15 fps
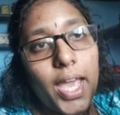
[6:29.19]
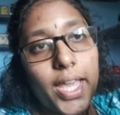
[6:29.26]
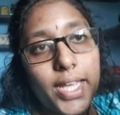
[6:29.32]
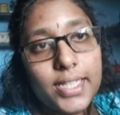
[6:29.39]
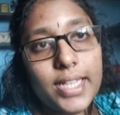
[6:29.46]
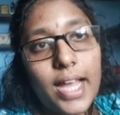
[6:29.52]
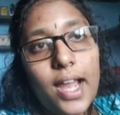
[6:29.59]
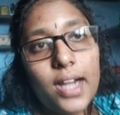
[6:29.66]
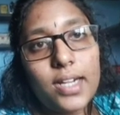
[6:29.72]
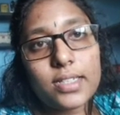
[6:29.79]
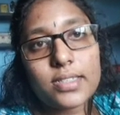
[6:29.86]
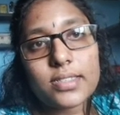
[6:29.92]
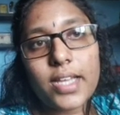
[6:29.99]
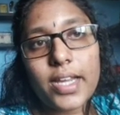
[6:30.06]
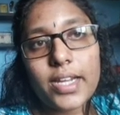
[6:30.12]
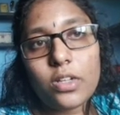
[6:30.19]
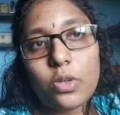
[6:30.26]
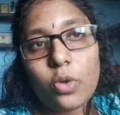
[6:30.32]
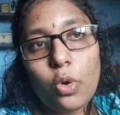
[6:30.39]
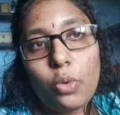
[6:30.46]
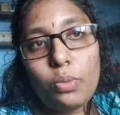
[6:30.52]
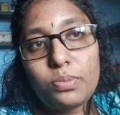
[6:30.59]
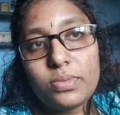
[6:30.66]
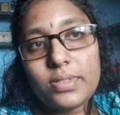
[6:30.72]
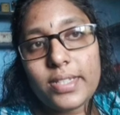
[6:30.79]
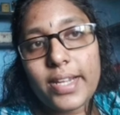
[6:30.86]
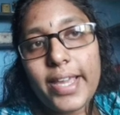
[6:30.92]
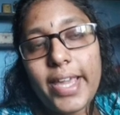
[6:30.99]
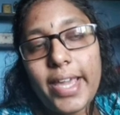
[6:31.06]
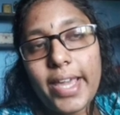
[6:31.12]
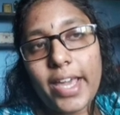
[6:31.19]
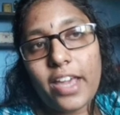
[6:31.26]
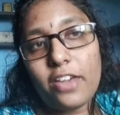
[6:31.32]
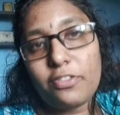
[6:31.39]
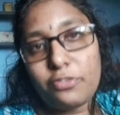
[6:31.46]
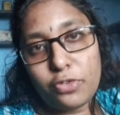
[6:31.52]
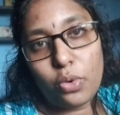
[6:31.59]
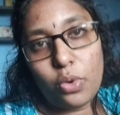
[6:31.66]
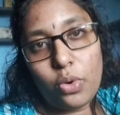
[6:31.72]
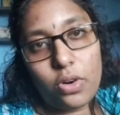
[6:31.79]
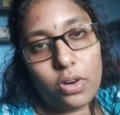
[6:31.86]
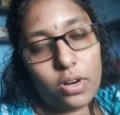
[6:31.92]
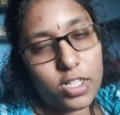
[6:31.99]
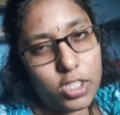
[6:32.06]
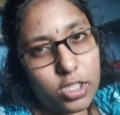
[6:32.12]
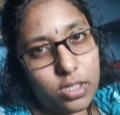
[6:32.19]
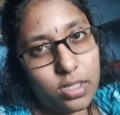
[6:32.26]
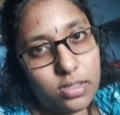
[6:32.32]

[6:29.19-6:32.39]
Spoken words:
In that, cytochrome 3A4